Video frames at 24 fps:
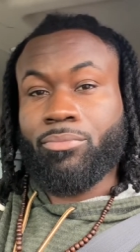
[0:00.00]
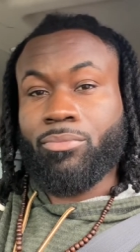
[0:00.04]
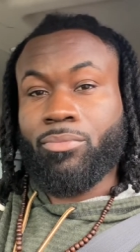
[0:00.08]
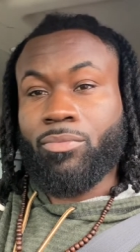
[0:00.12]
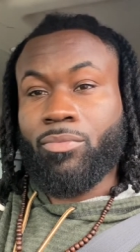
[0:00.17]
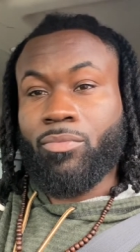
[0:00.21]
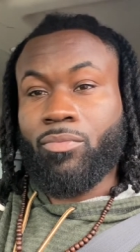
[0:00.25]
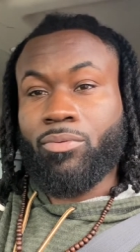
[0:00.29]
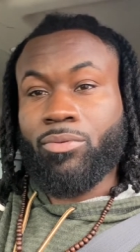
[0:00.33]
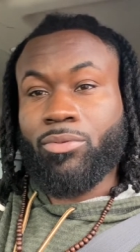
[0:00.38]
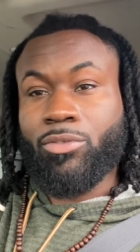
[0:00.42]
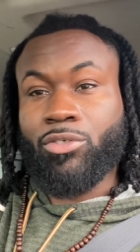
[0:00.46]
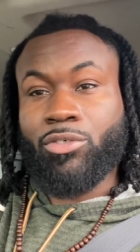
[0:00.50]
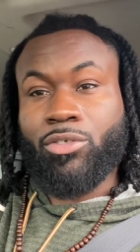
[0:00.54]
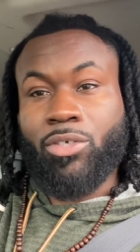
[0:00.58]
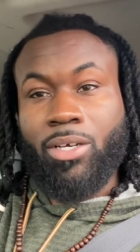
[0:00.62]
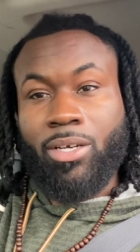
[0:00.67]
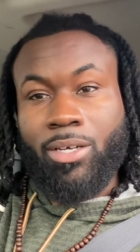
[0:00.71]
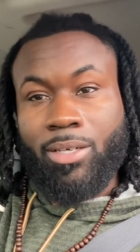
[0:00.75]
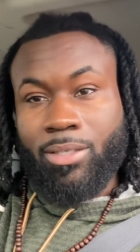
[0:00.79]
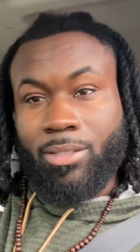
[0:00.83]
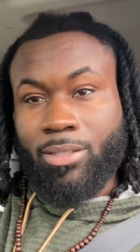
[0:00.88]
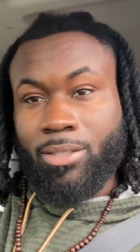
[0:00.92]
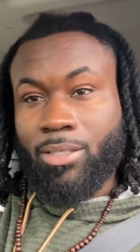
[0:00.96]
from
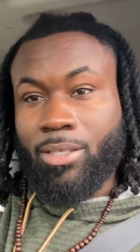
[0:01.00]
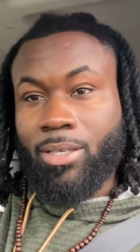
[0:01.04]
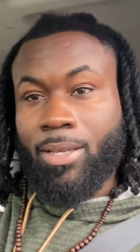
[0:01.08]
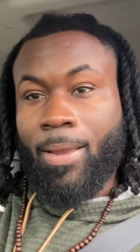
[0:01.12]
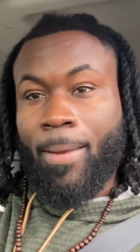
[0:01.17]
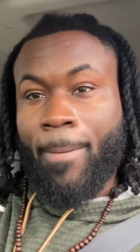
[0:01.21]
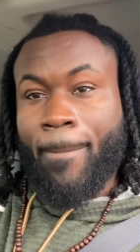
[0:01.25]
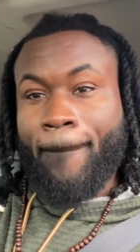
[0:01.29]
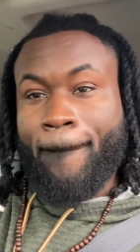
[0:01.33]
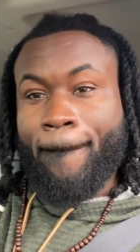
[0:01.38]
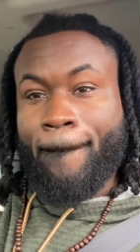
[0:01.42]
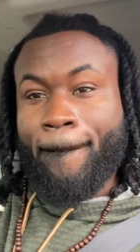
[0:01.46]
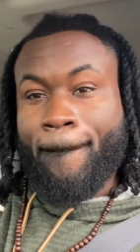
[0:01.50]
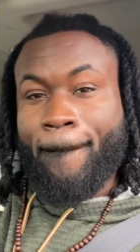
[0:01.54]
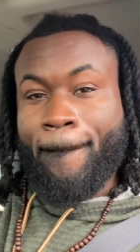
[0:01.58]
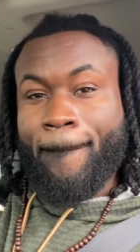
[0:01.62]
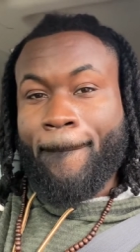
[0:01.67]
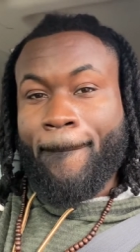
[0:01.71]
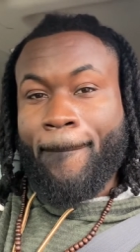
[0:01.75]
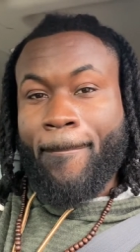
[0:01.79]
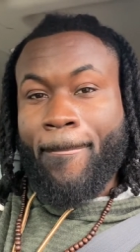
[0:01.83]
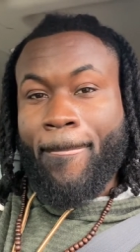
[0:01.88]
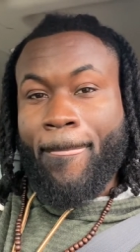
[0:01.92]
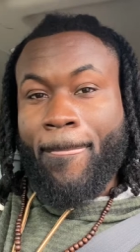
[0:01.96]
scratch
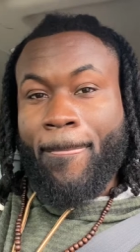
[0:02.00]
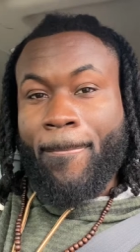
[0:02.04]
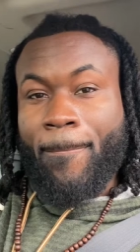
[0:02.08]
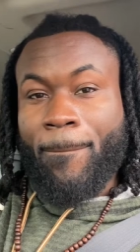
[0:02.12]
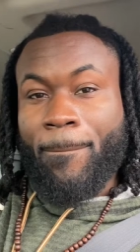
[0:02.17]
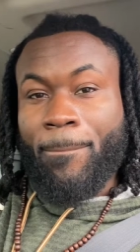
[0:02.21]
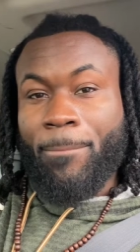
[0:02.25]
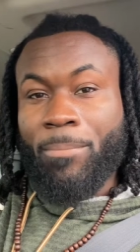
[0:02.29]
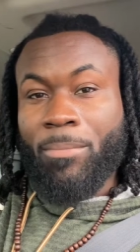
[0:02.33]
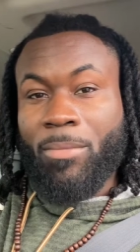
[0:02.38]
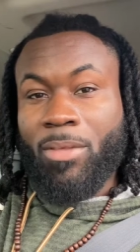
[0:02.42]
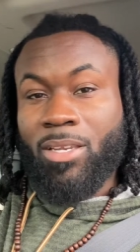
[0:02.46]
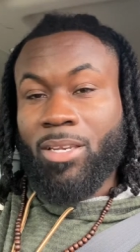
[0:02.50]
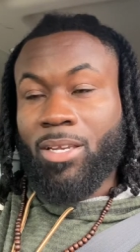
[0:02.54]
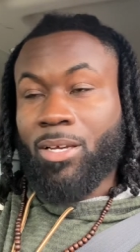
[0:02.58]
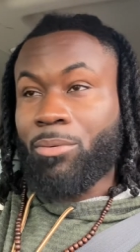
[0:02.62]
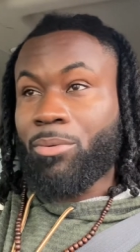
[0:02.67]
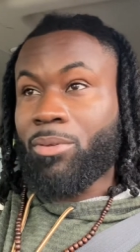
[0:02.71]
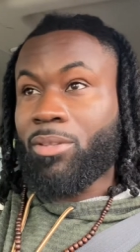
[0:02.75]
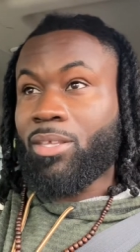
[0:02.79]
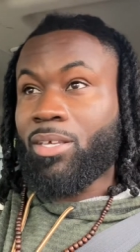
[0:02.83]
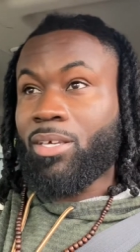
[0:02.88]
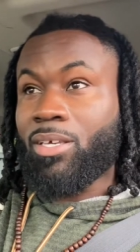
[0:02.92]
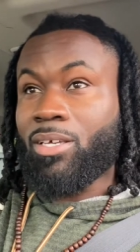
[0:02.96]
and
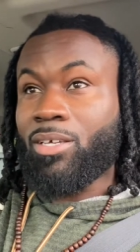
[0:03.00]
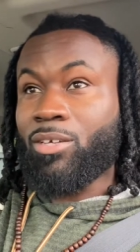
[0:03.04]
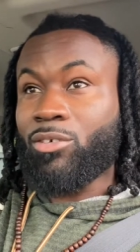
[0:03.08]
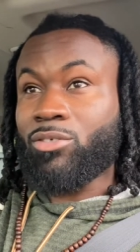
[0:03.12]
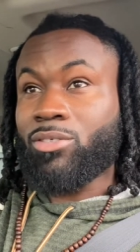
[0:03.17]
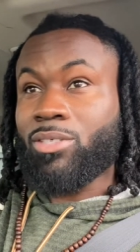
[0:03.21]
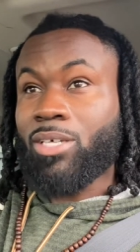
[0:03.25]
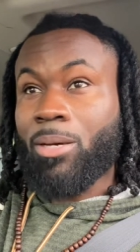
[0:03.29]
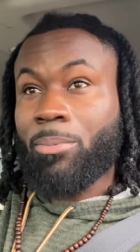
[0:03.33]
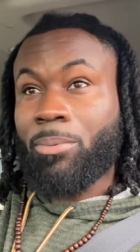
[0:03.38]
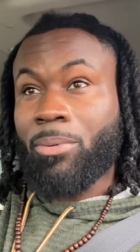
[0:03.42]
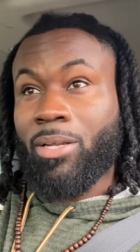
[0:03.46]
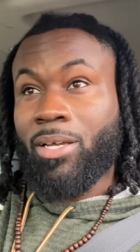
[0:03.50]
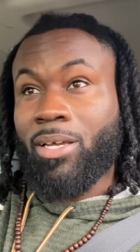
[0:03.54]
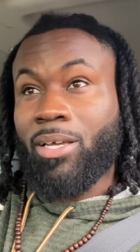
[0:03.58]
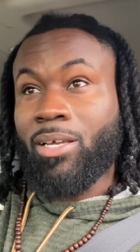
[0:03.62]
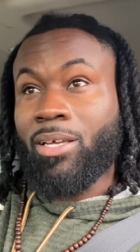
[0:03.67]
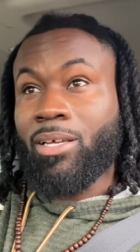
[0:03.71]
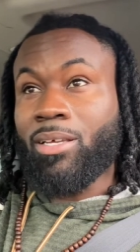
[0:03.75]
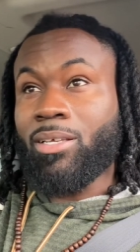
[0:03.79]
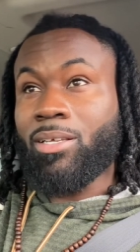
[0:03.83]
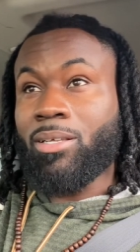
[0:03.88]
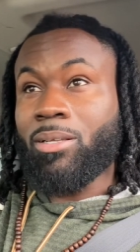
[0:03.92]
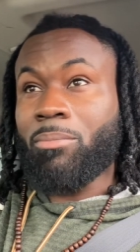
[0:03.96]
everything. And on top of that,
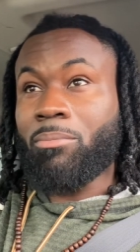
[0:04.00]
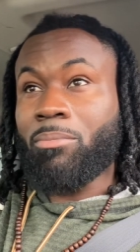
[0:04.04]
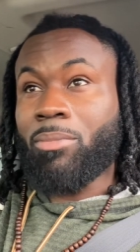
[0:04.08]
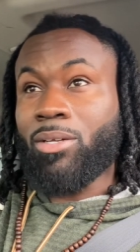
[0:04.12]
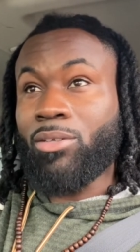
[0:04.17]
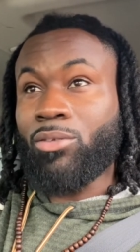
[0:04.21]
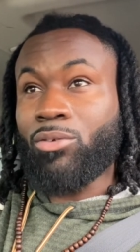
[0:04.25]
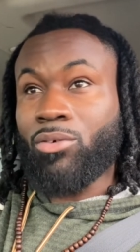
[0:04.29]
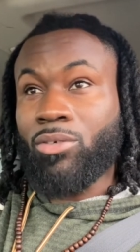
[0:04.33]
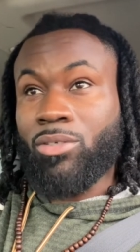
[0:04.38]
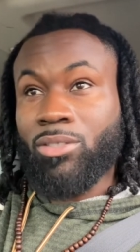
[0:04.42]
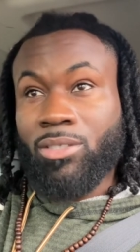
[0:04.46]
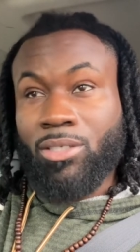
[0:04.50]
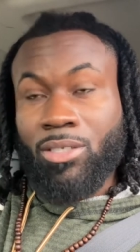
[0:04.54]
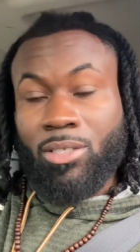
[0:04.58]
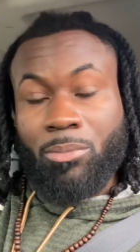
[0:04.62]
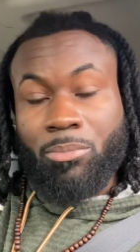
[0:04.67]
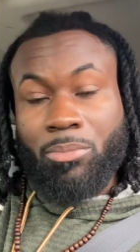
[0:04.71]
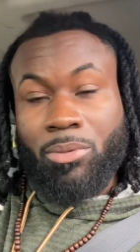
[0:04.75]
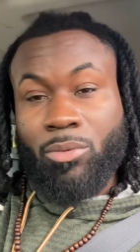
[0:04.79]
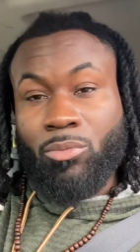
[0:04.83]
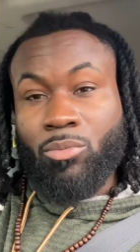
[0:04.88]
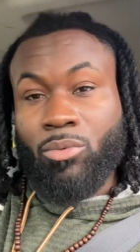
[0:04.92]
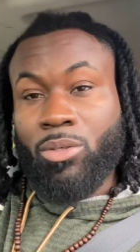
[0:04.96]
my daughter's gonna
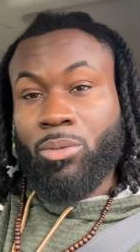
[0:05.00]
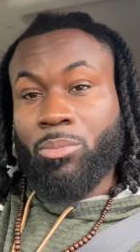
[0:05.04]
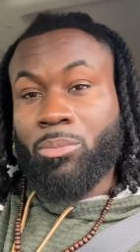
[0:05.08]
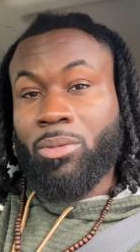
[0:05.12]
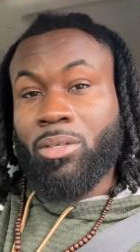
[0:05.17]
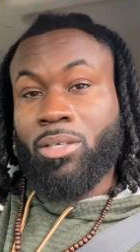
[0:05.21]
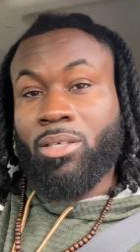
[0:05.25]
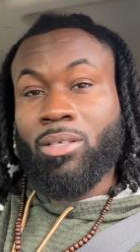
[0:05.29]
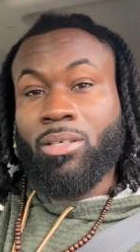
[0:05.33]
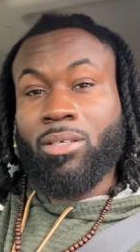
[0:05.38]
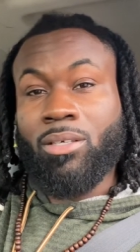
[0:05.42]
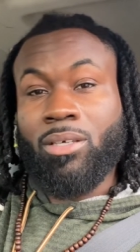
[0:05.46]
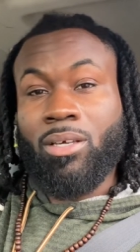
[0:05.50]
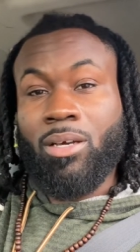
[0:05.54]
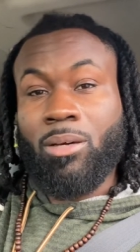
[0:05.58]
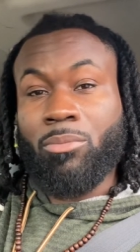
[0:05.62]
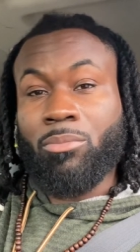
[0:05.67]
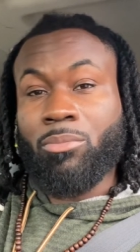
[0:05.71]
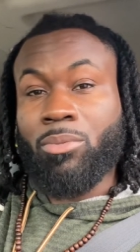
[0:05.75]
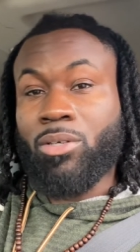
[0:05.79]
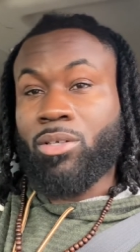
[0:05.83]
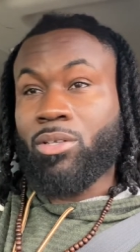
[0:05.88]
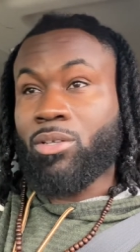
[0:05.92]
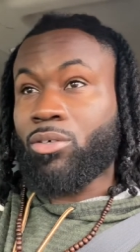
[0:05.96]
be with me. I'm gonna
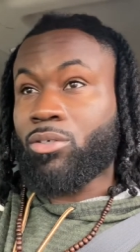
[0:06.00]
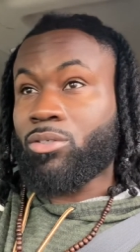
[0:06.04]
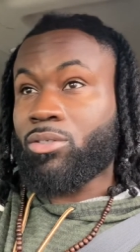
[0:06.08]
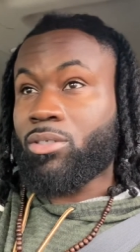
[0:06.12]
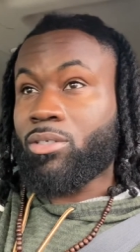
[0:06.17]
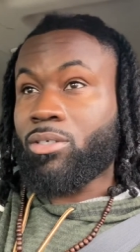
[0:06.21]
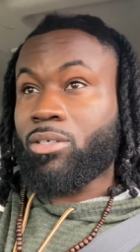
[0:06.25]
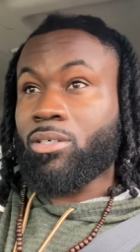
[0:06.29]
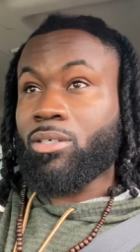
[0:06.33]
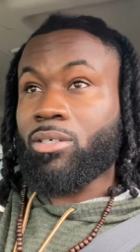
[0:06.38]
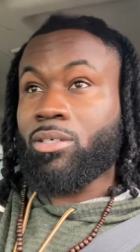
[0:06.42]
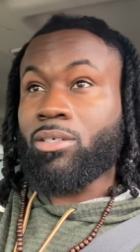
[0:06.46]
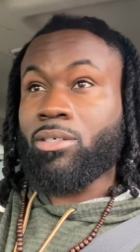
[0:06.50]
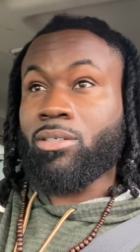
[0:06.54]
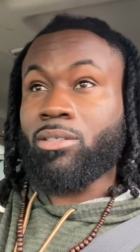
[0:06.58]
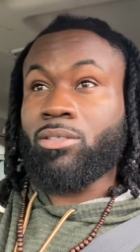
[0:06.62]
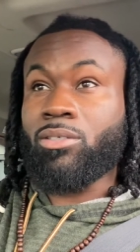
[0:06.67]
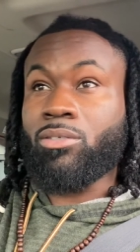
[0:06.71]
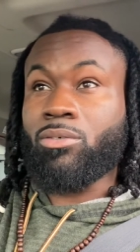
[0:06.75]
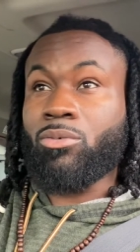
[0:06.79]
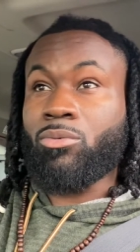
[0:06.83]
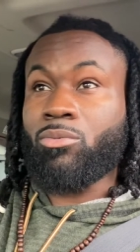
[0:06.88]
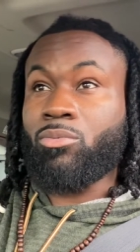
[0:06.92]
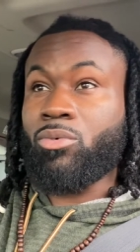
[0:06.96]
be closer to her, so
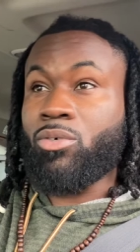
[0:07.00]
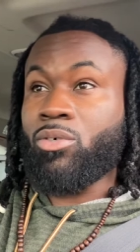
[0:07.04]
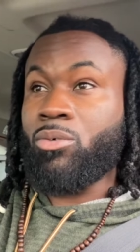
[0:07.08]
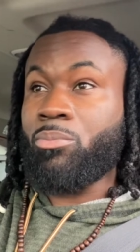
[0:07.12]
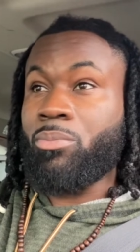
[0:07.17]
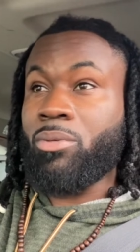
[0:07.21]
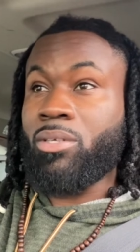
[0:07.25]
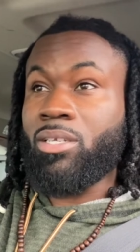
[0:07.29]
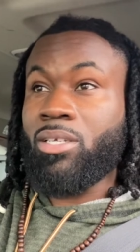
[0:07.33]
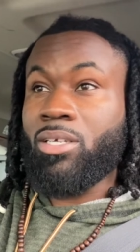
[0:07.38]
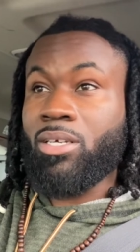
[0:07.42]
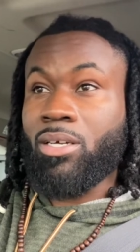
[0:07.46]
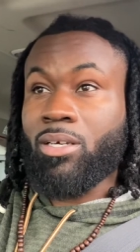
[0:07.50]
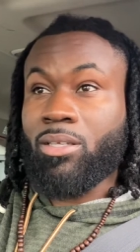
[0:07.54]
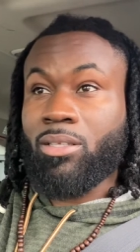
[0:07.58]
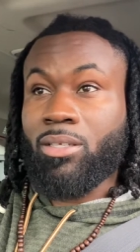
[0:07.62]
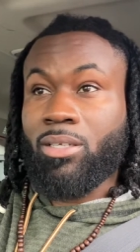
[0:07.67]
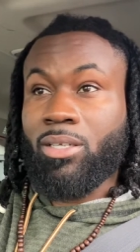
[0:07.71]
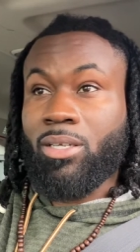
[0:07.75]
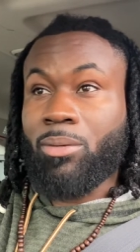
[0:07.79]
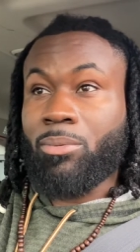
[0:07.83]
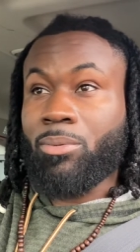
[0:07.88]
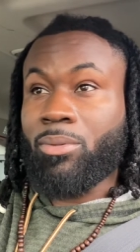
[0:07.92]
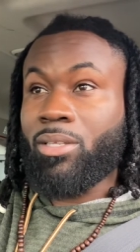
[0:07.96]
we're gonna be together and
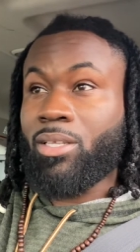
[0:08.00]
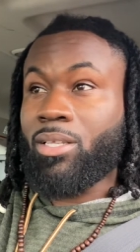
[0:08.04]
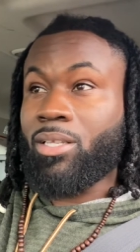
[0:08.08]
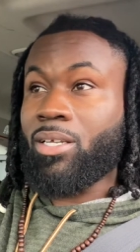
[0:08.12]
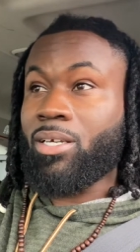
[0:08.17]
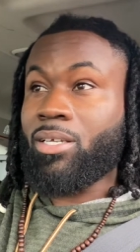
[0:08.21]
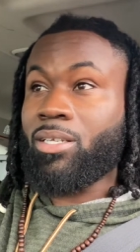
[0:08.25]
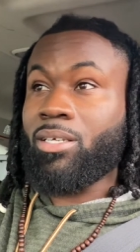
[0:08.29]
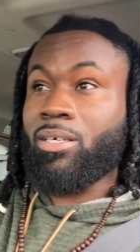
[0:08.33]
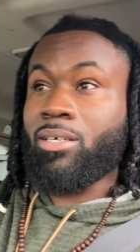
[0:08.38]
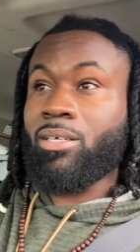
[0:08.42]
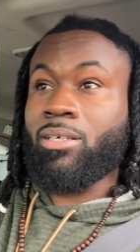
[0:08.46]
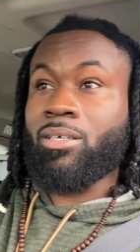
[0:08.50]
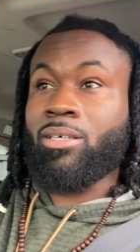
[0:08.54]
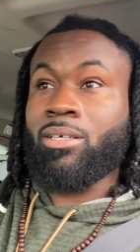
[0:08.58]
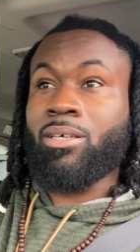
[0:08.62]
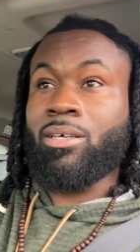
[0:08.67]
everything like that.